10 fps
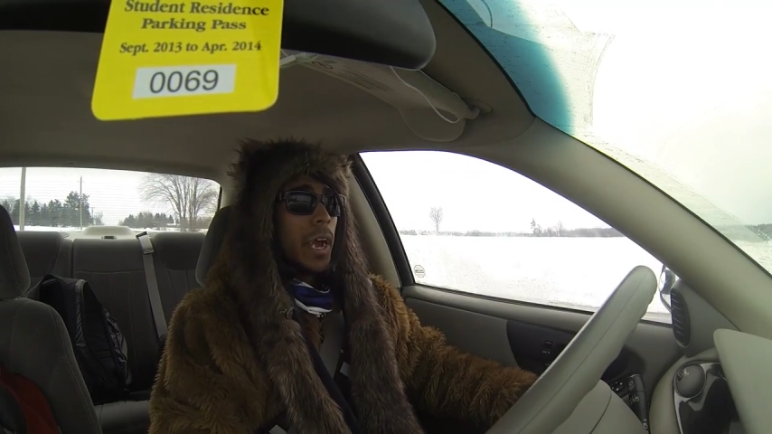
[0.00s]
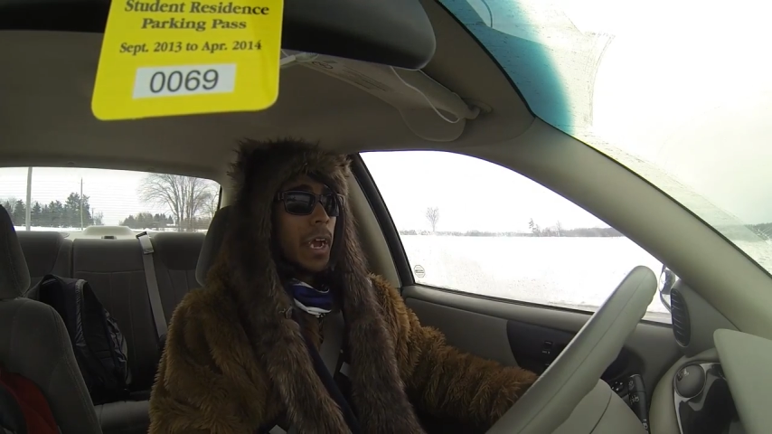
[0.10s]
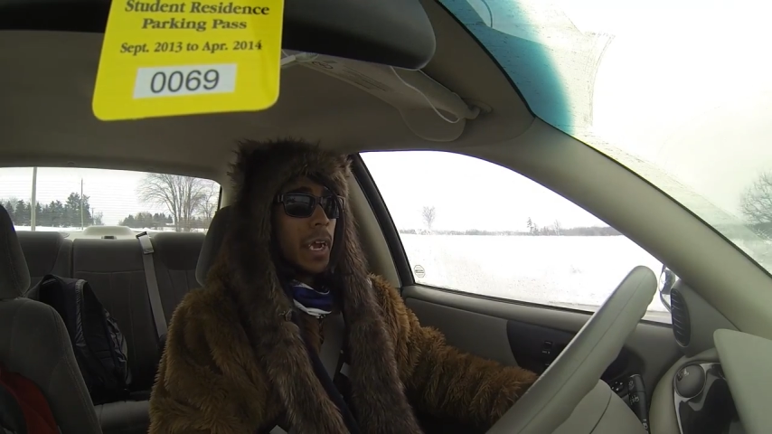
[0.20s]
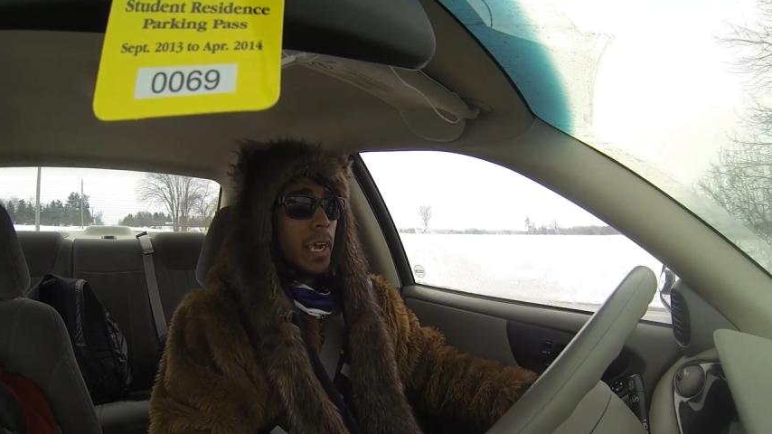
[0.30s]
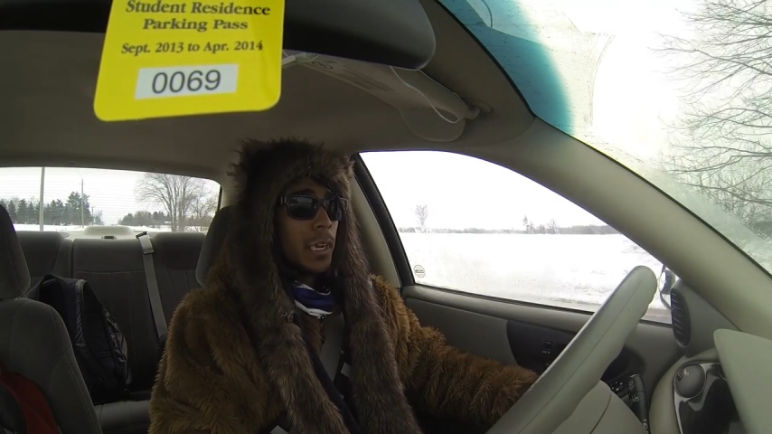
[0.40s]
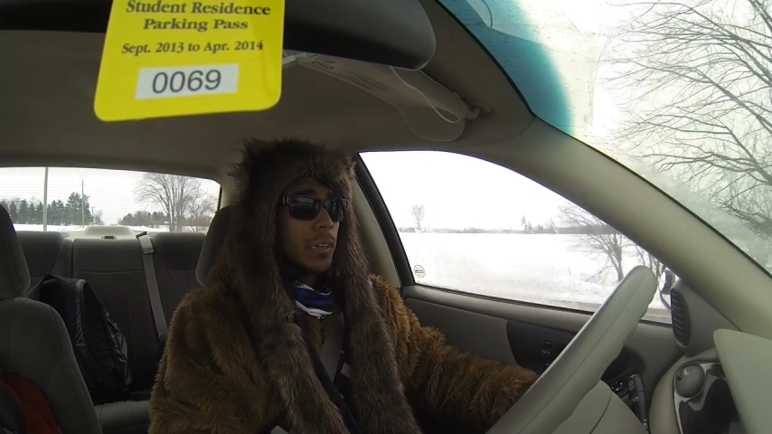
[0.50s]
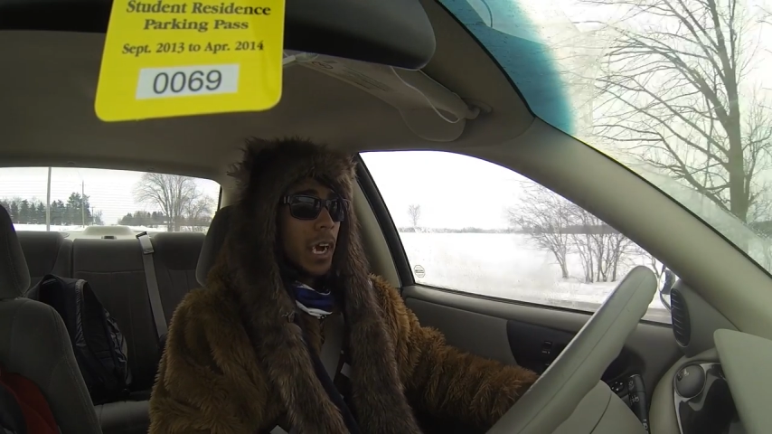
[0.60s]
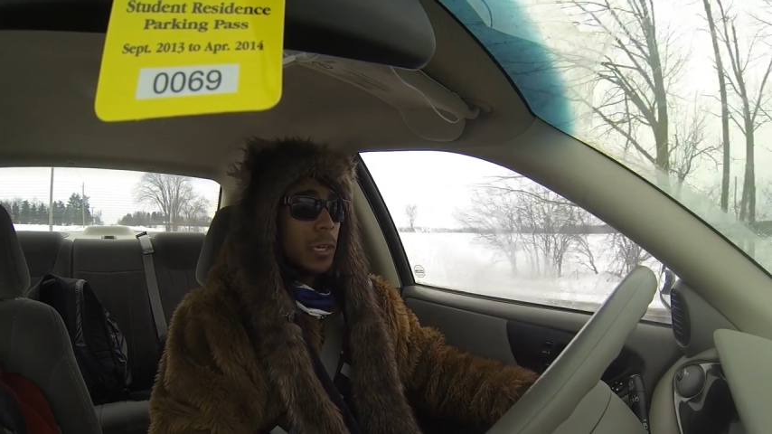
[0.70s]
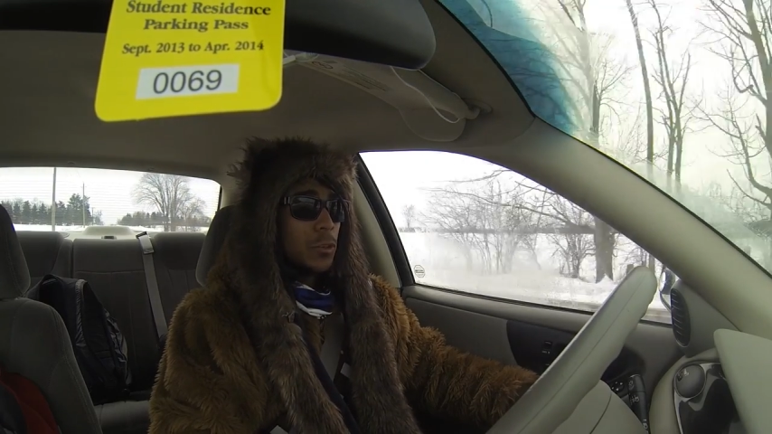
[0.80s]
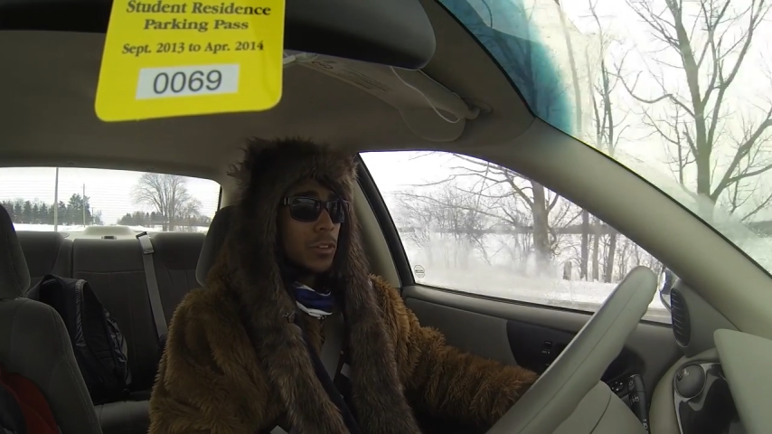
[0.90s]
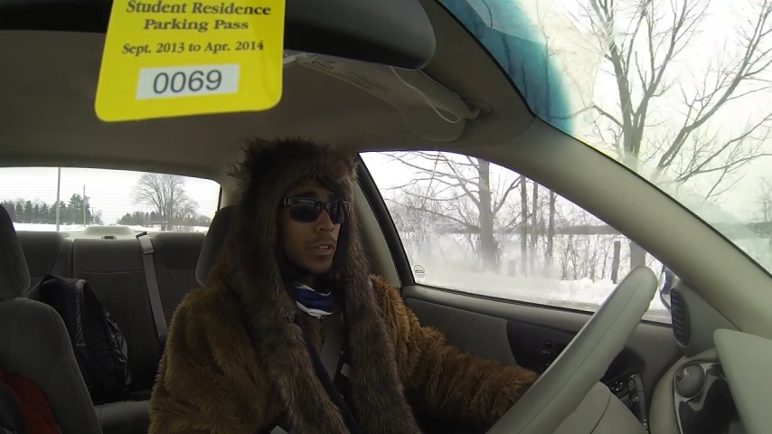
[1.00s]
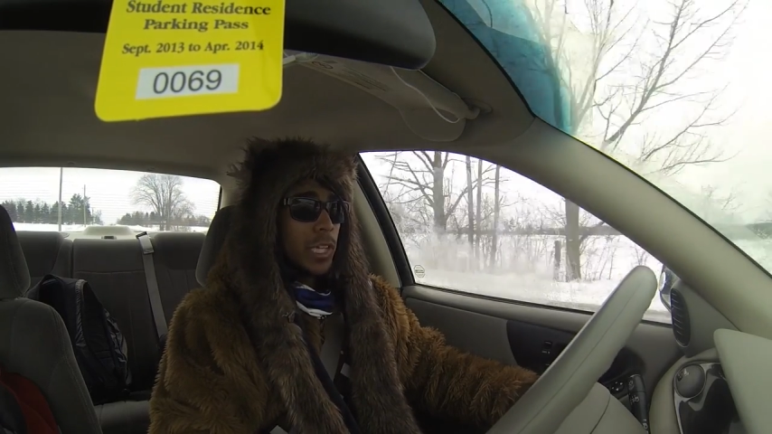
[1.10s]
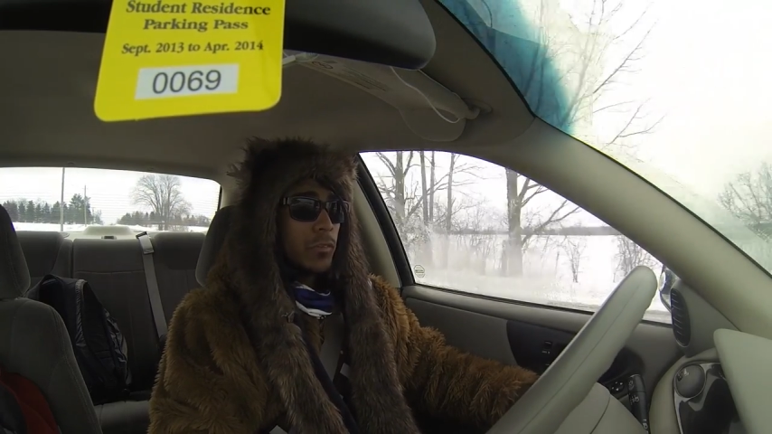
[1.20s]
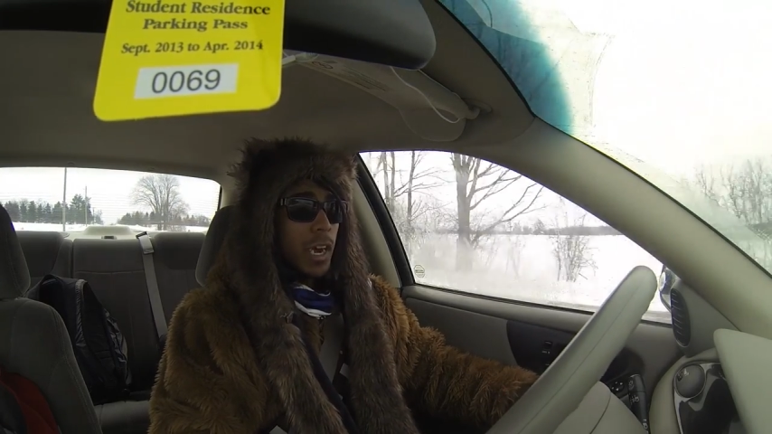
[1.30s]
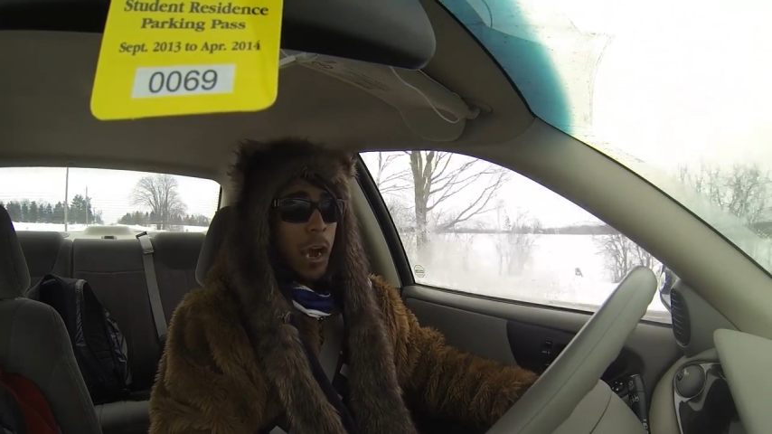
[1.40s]
And I usually
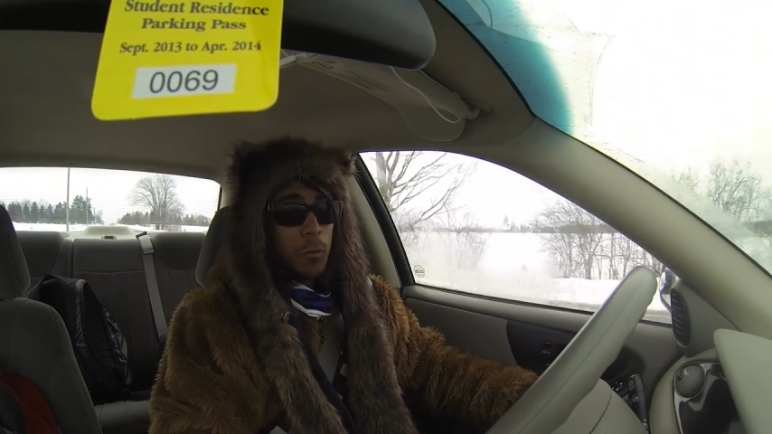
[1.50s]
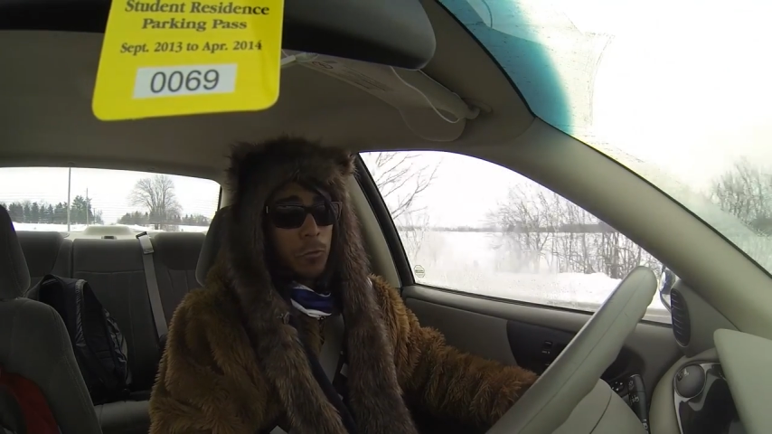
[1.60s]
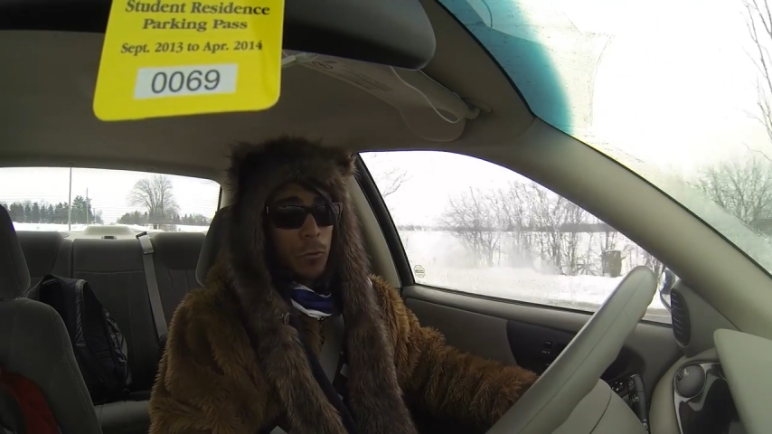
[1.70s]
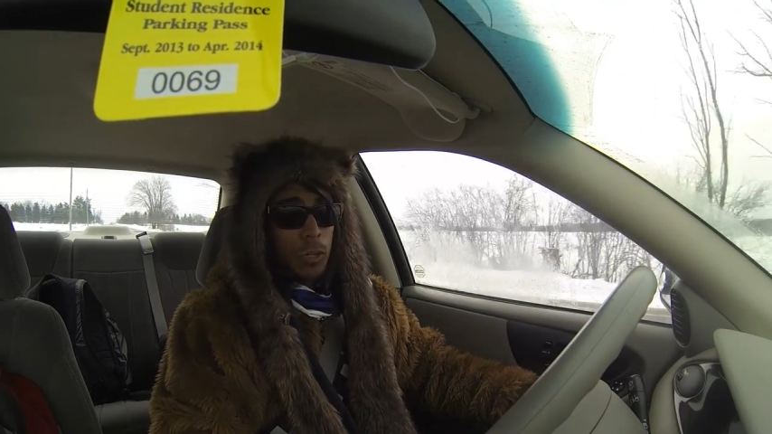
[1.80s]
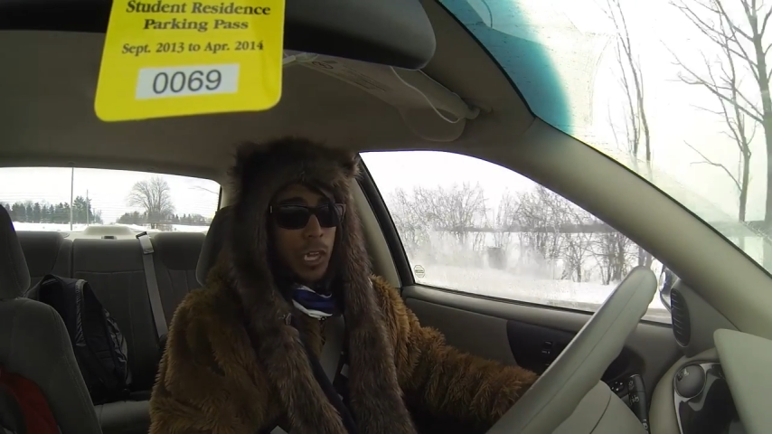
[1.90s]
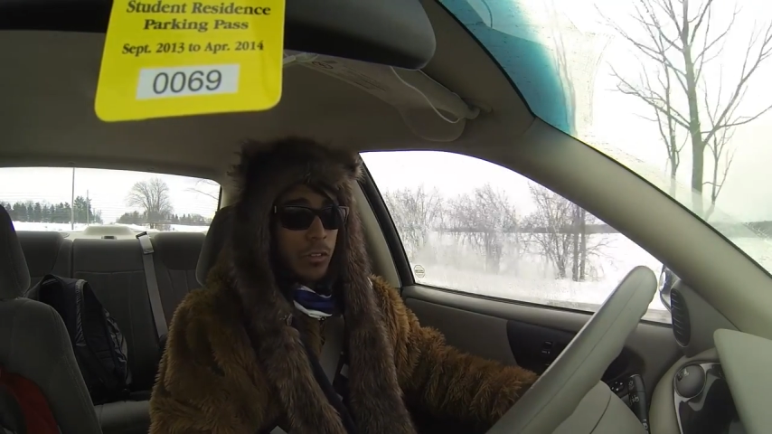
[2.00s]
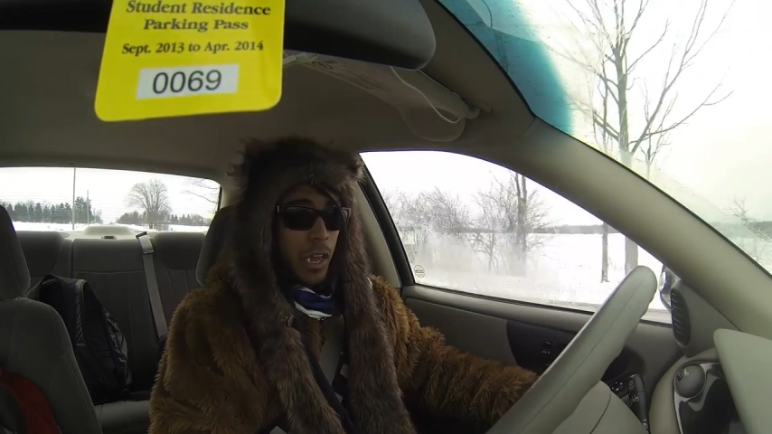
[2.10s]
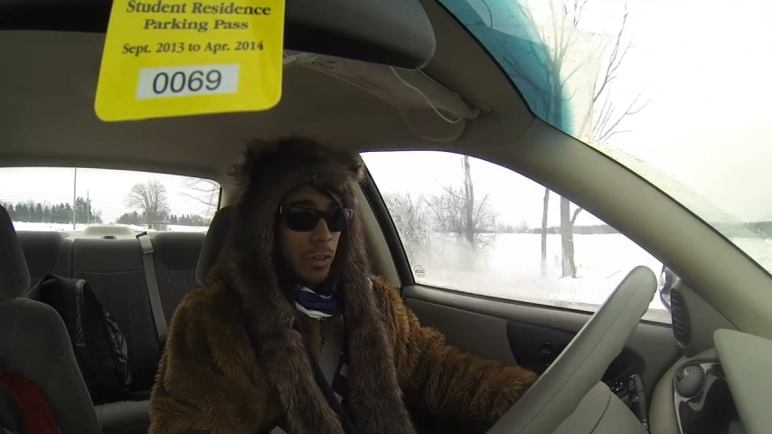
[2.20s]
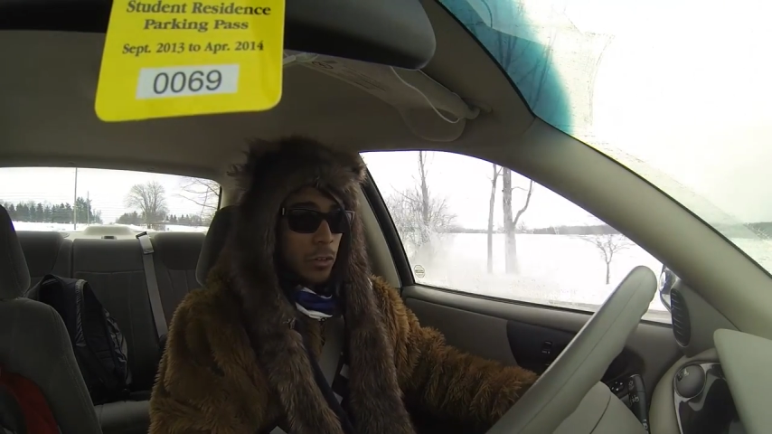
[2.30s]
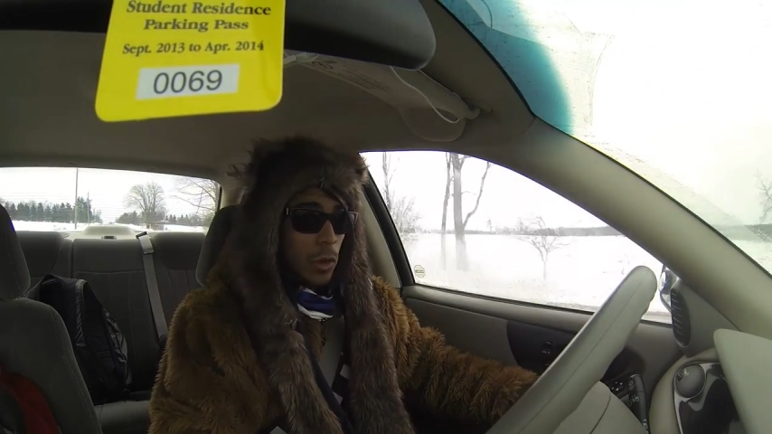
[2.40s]
leave an hour before class ends,